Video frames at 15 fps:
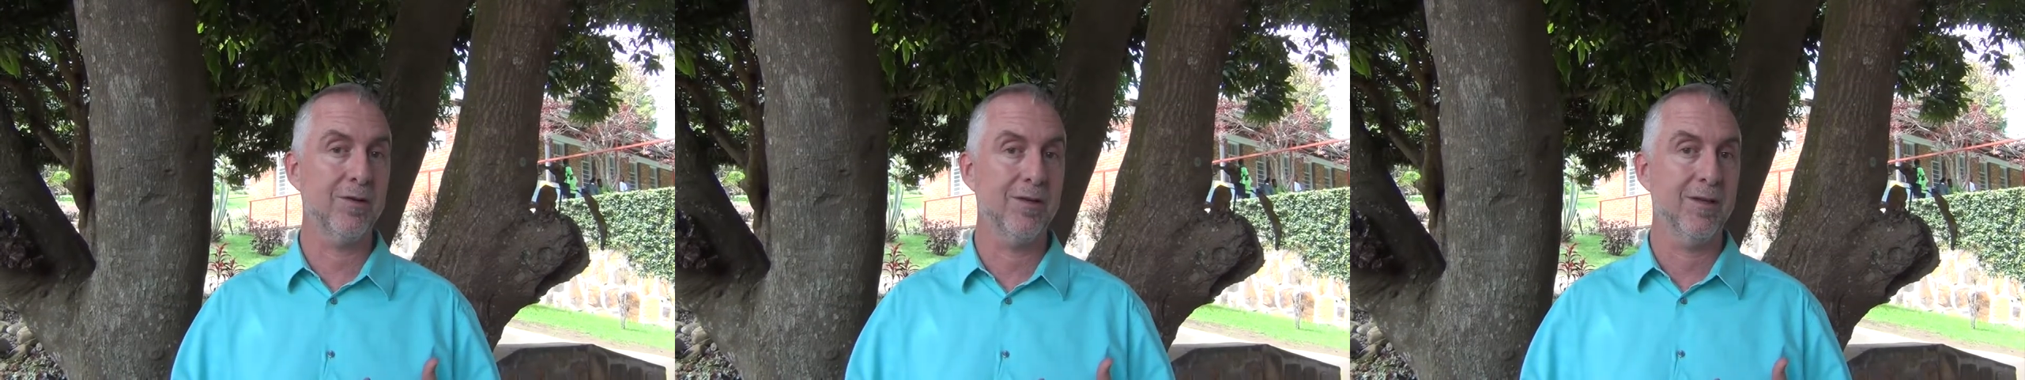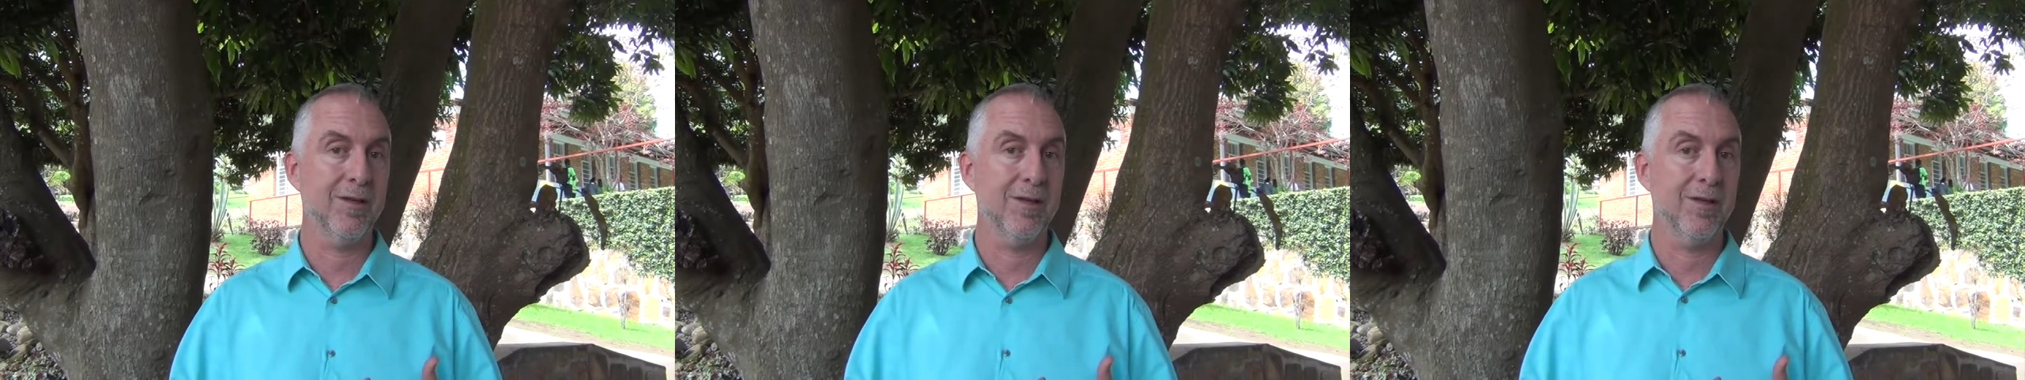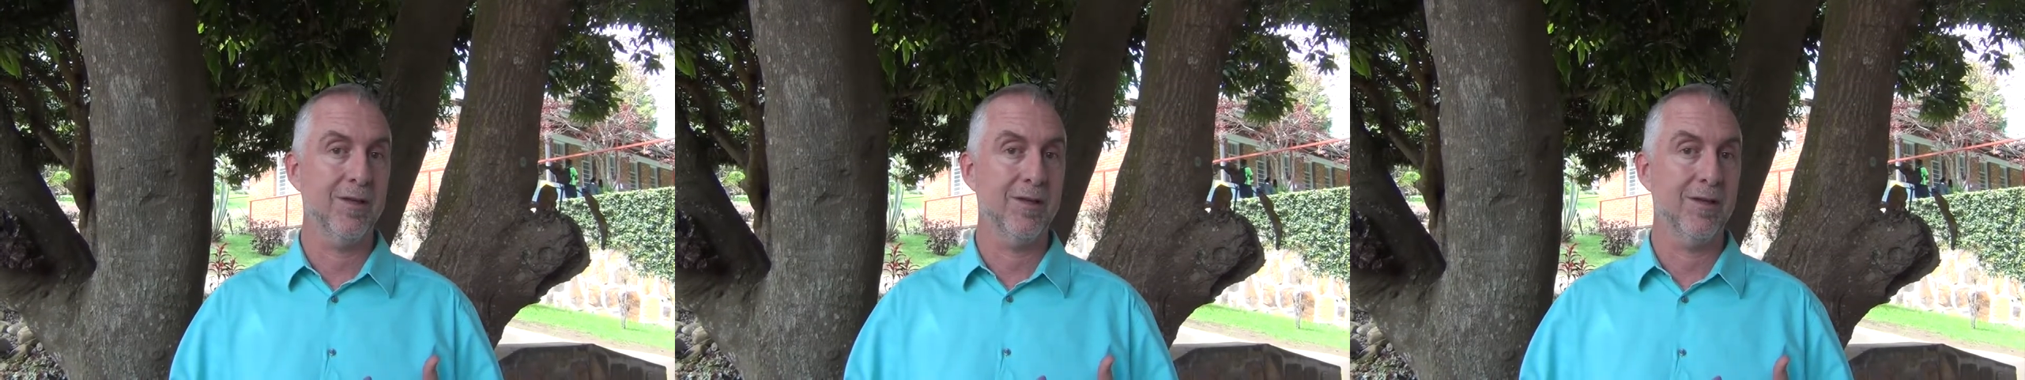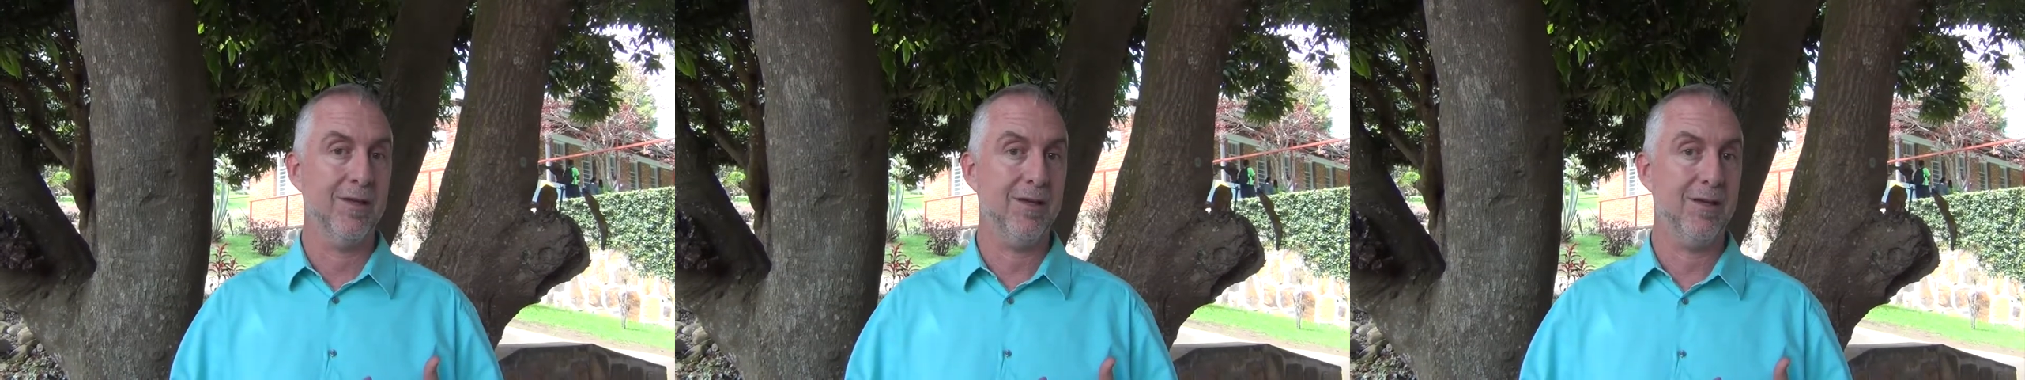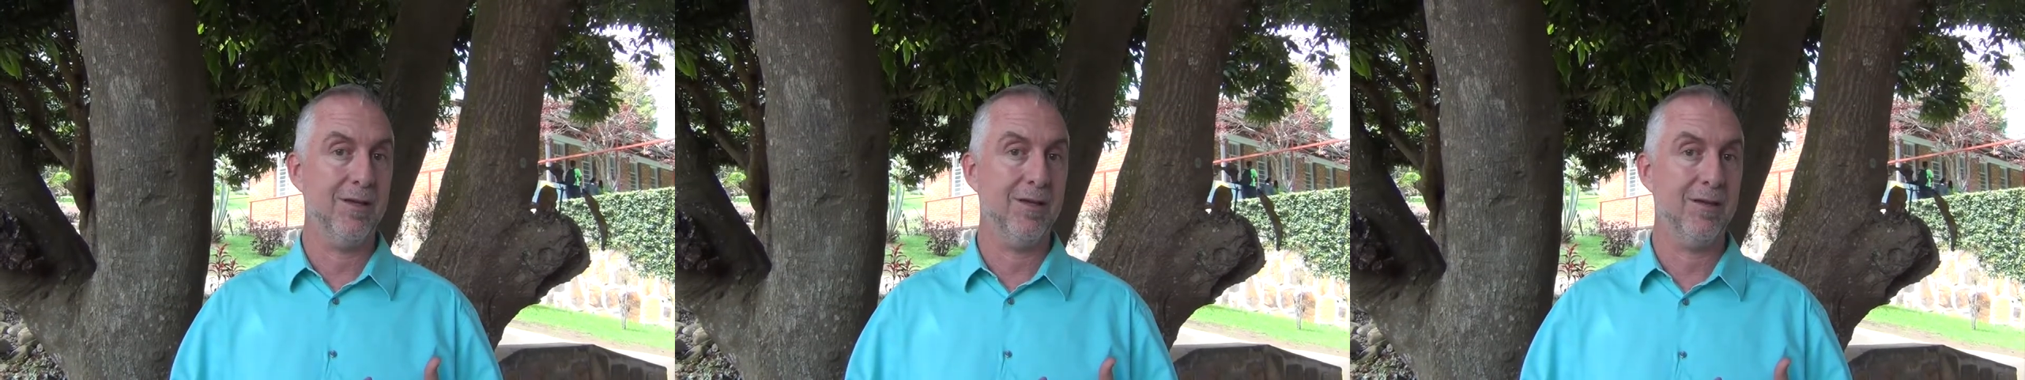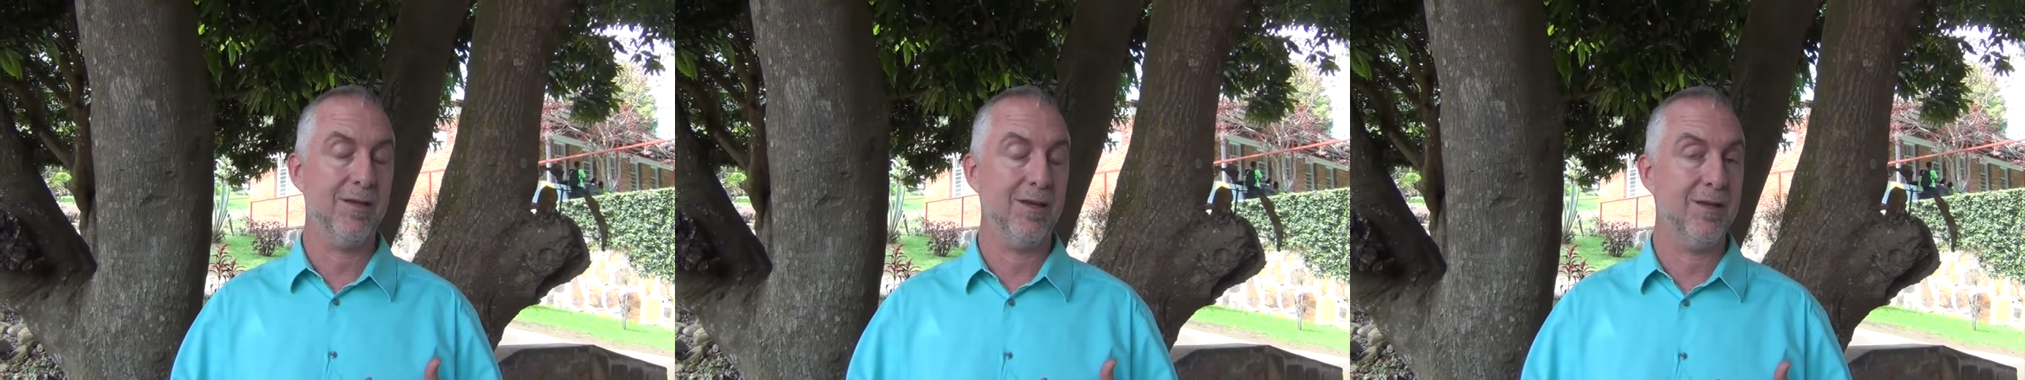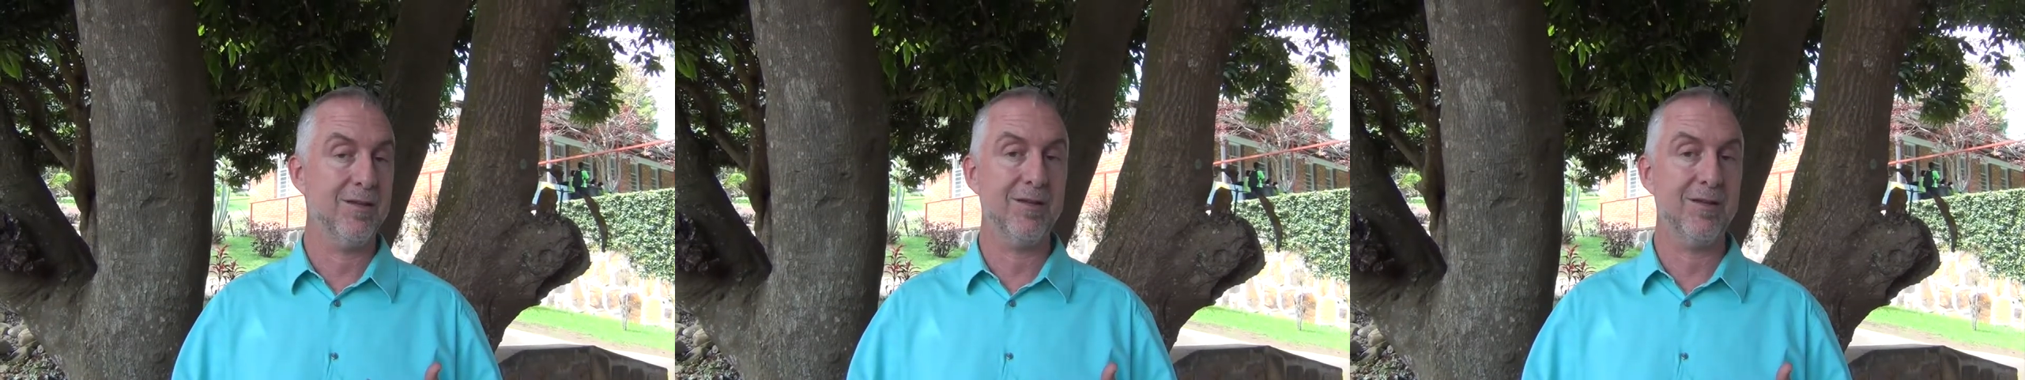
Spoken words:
in the